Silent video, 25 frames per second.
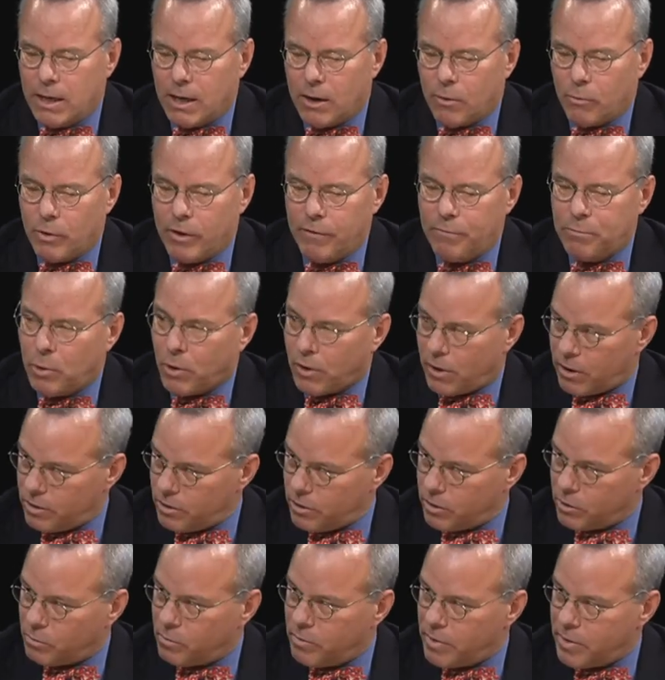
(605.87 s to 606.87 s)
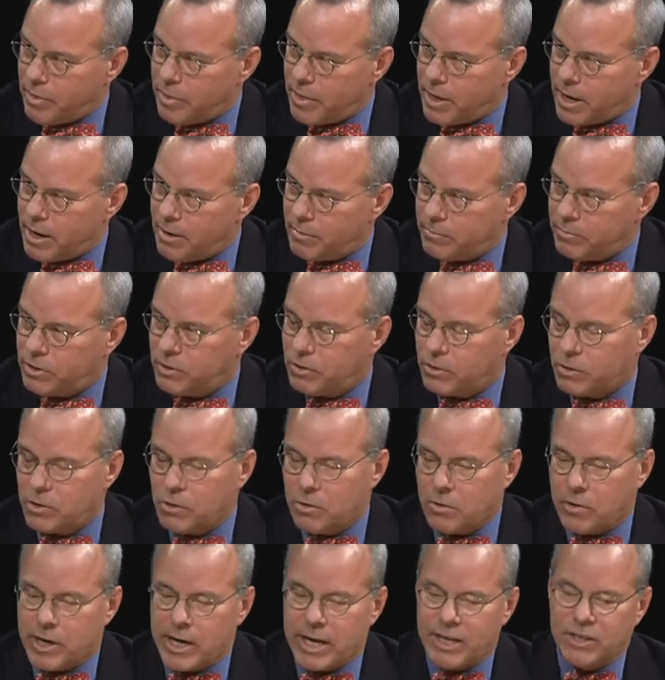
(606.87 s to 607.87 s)
We've partnered with them to
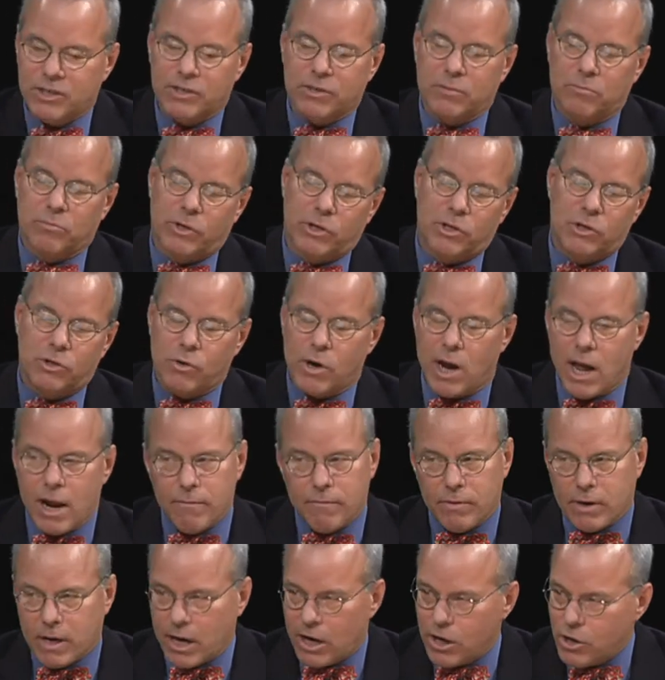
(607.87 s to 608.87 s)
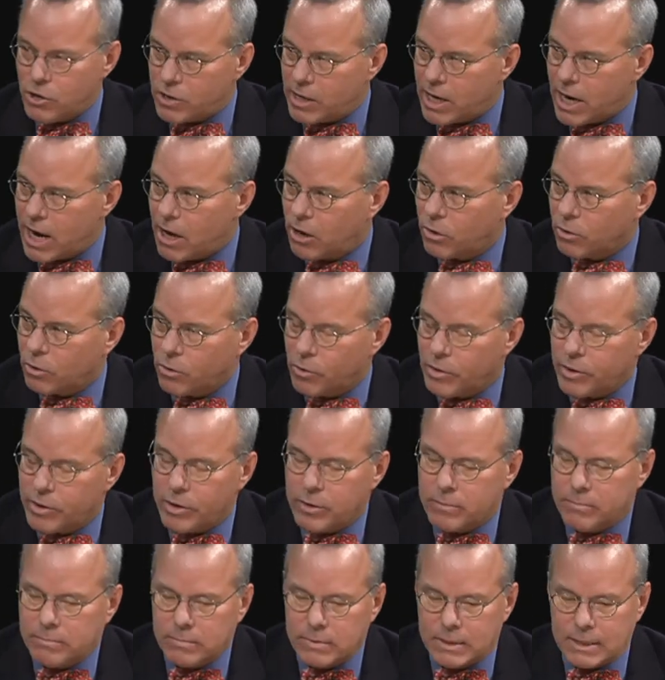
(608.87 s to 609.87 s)
create some risk stratification
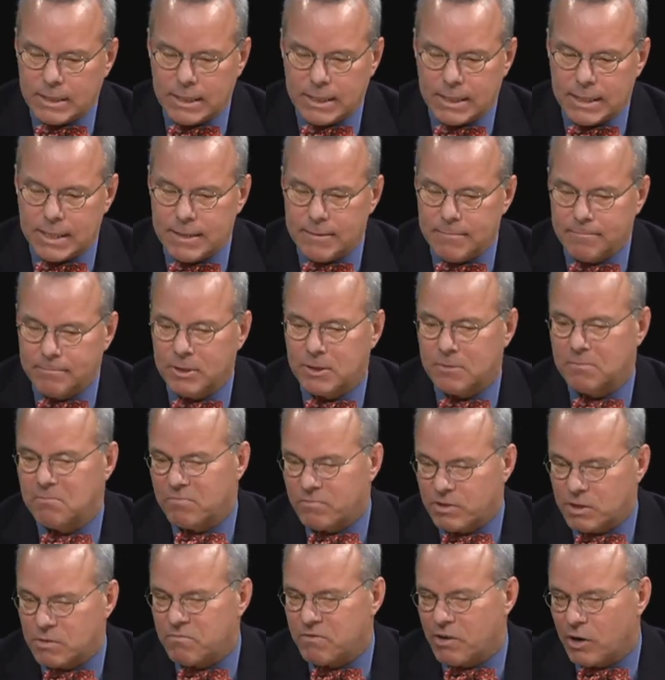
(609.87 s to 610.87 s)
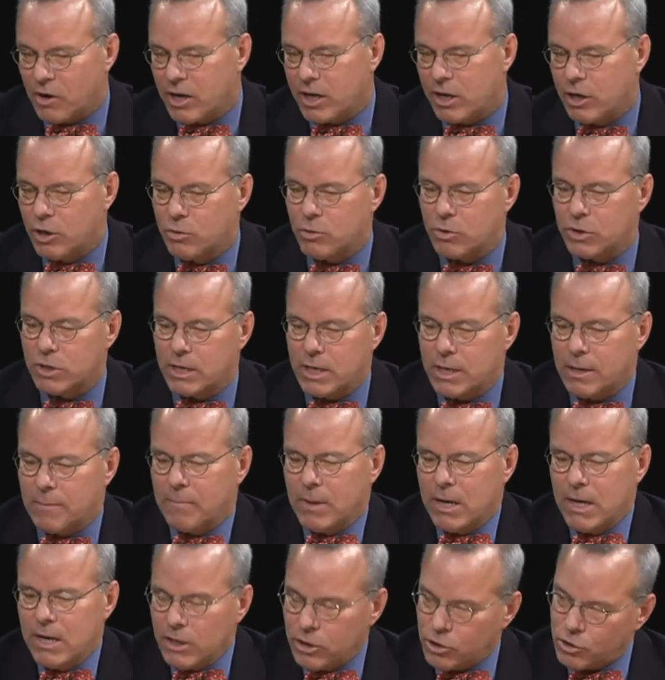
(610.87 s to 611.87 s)
algorithms, some very interesting
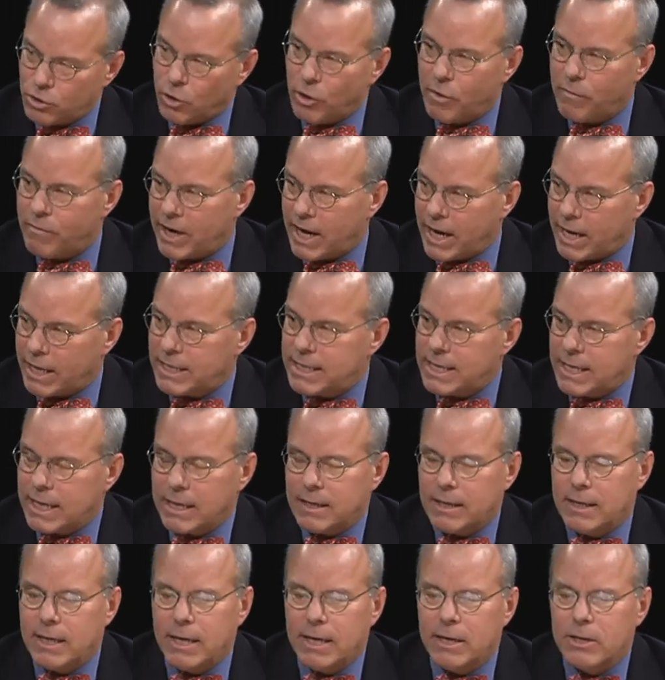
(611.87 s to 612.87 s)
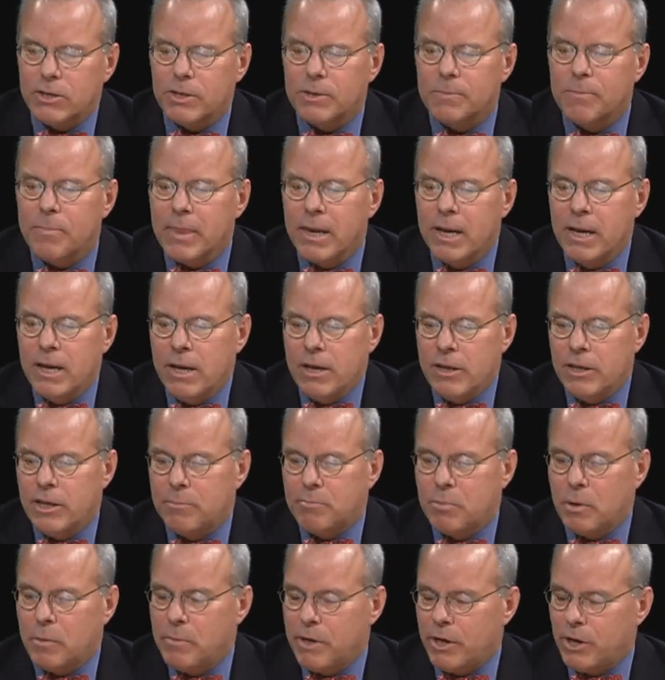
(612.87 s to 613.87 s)
surveying techniques
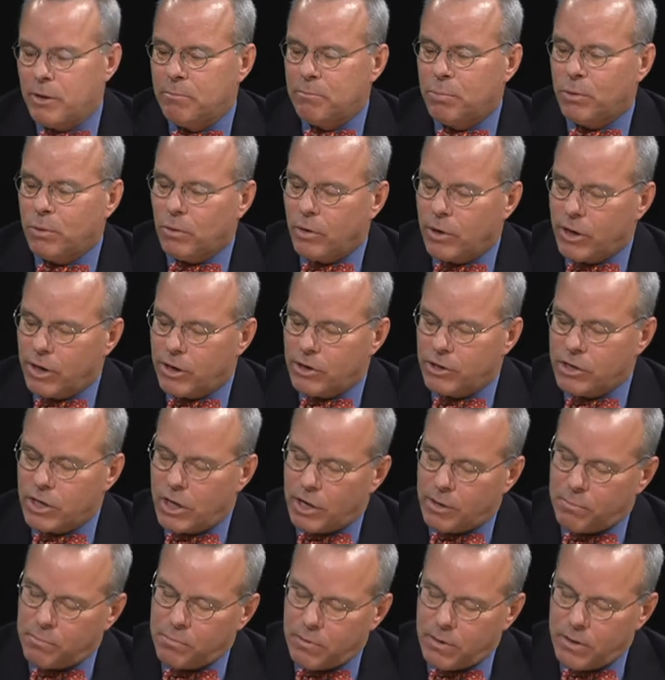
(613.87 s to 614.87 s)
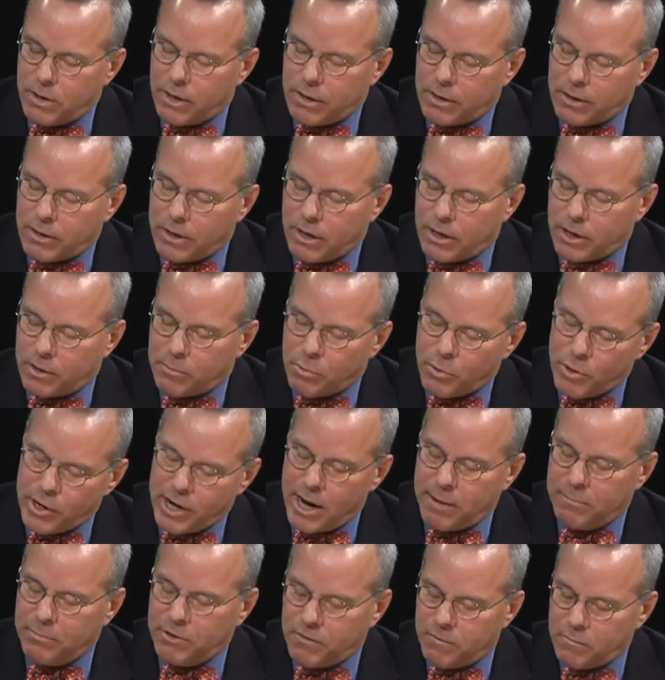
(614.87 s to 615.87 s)
that permit employers on a
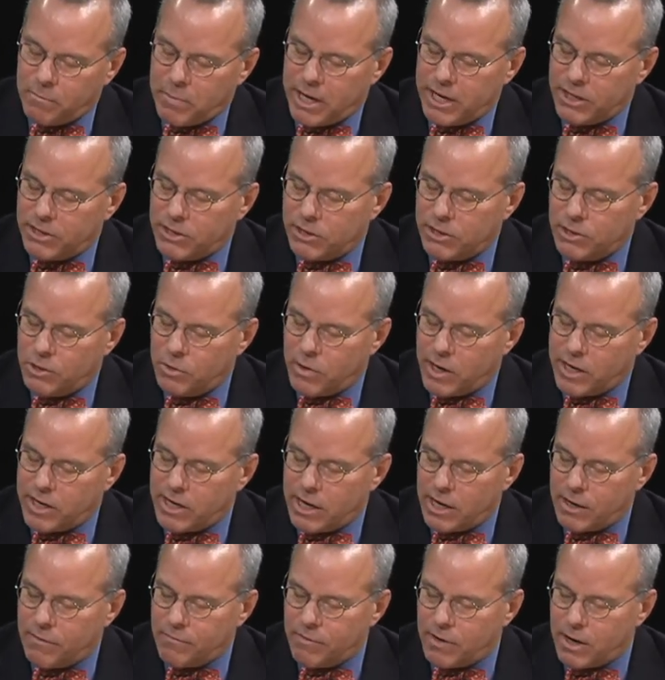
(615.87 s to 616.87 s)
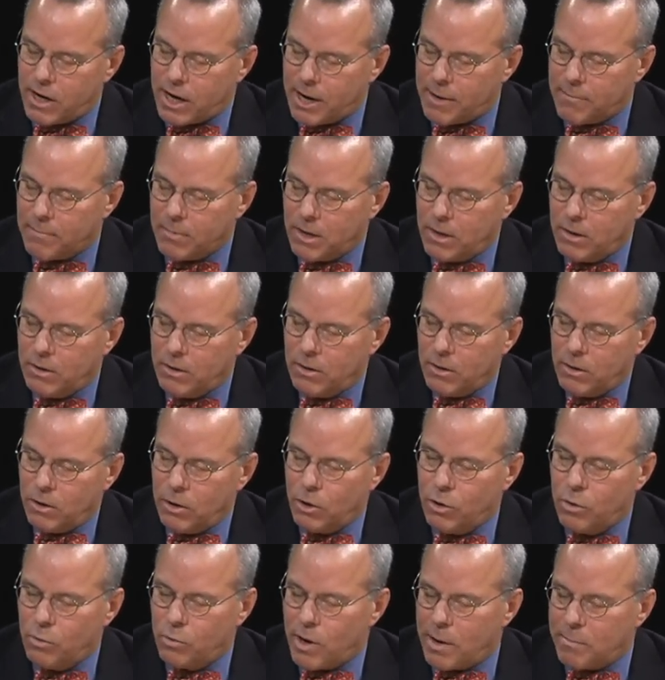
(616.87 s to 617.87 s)
preemptive basis to identify
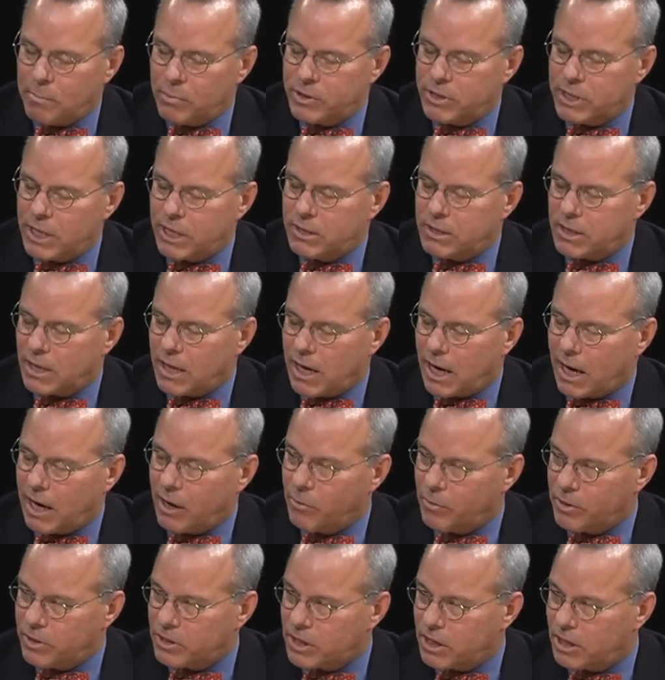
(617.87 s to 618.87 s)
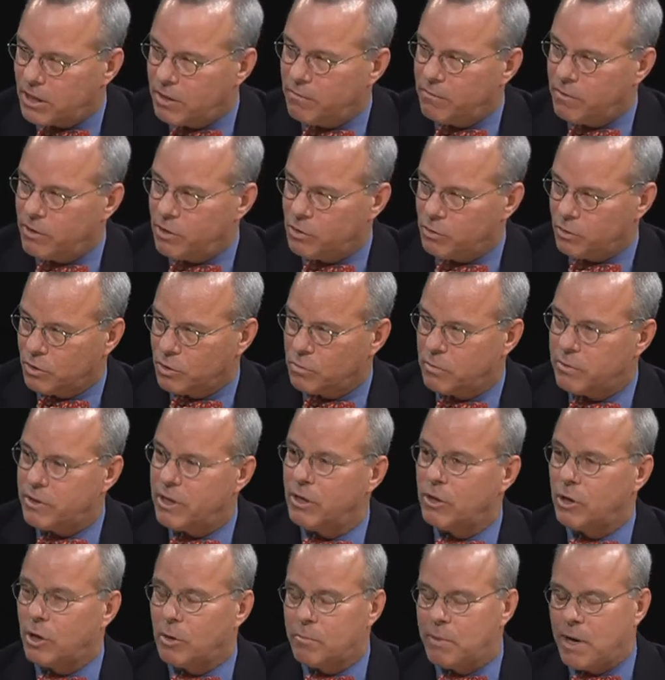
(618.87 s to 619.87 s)
who represents the high-risk individuals
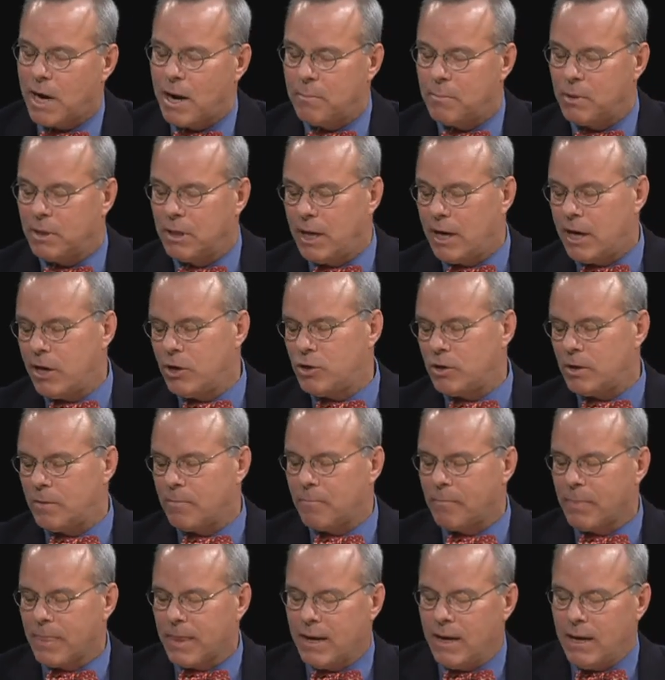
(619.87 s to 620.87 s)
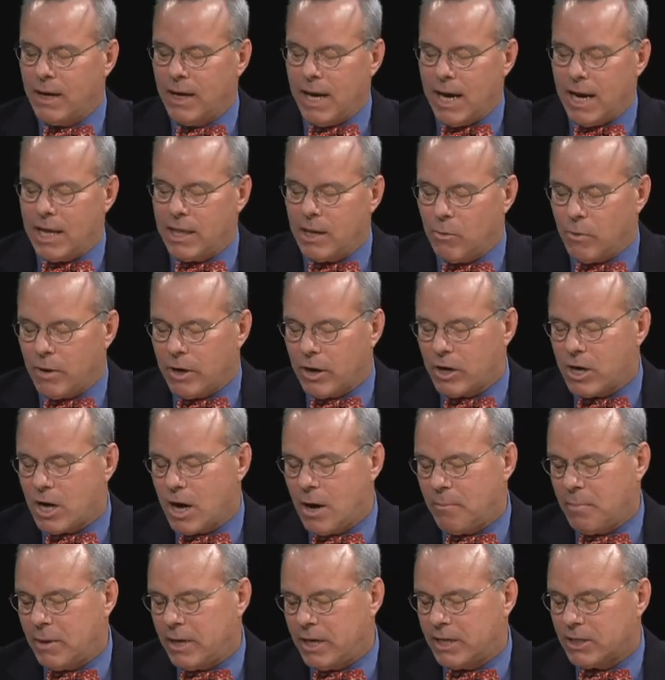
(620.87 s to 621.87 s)
within their population. And then what our
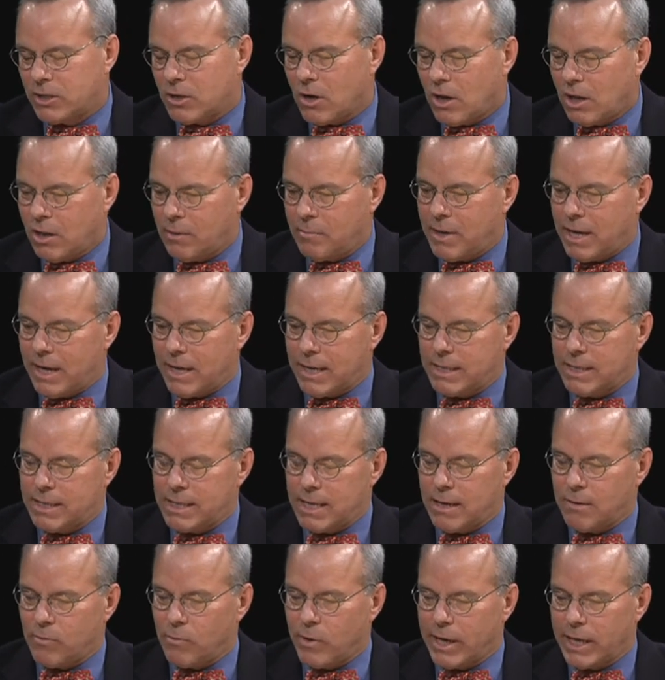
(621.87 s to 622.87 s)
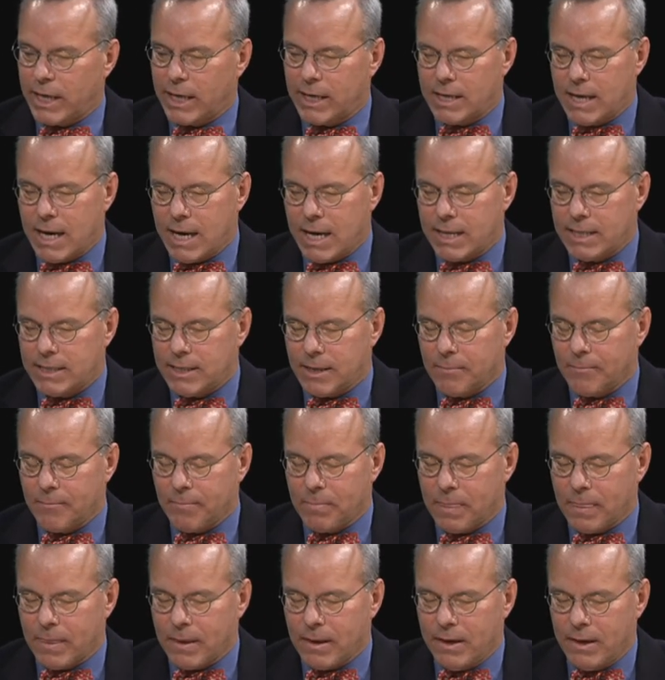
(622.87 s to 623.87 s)
company is all about is then recognizing,
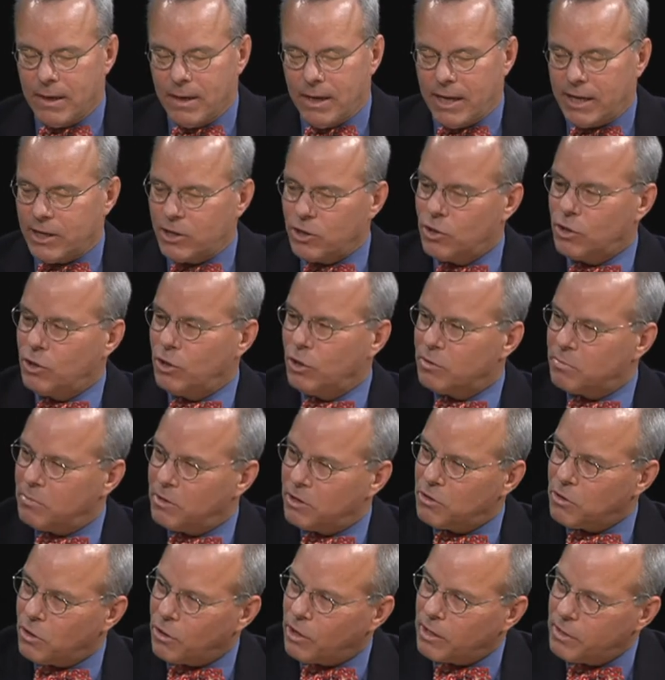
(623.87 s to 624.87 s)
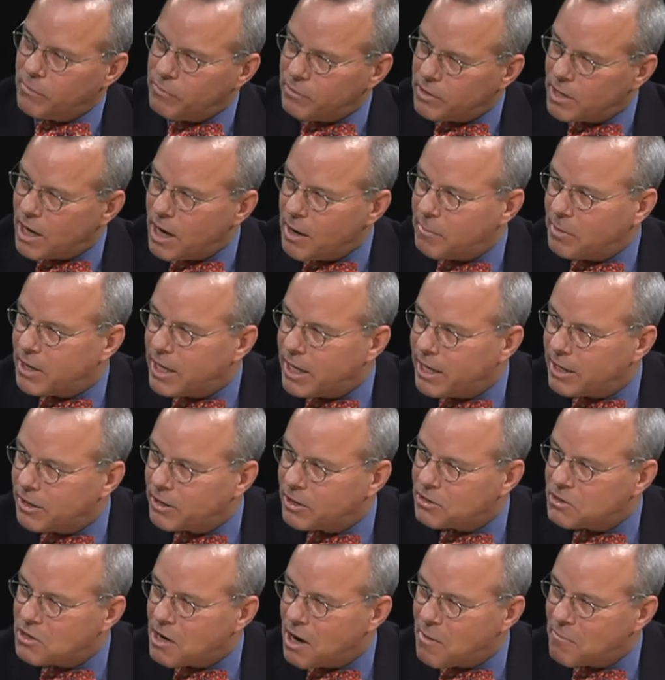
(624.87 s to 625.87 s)
and excuse me, Turney, for dominating
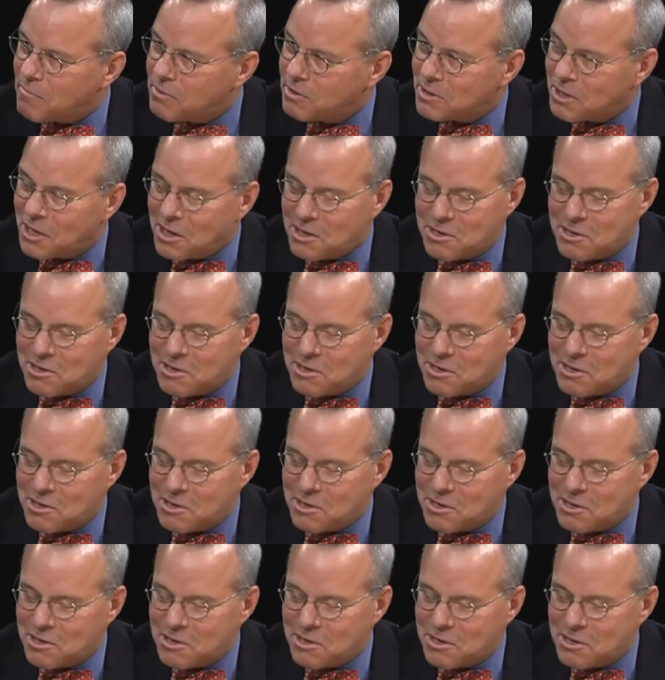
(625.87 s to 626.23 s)
this conversation.